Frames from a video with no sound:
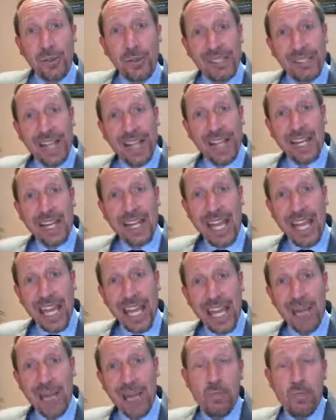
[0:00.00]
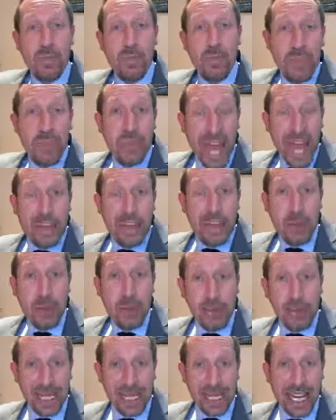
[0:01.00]
was that he had
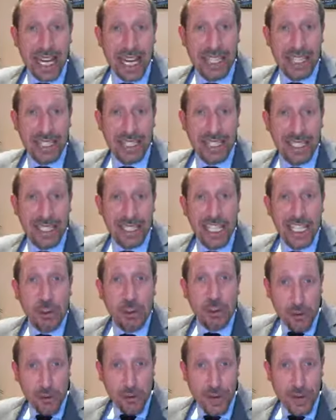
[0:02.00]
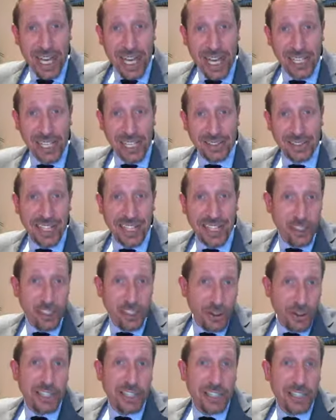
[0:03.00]
them plant trees
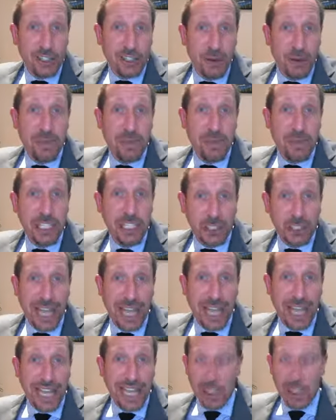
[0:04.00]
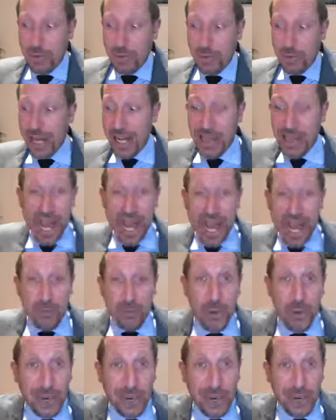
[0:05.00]
in order to be shaded. But at
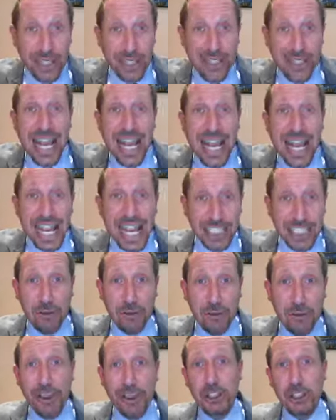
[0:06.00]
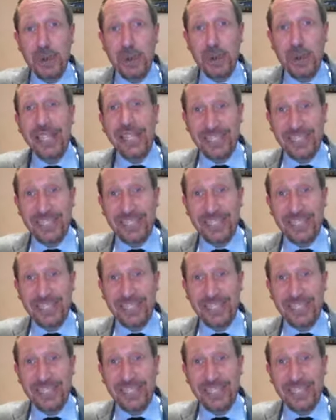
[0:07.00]
that point, Israel knew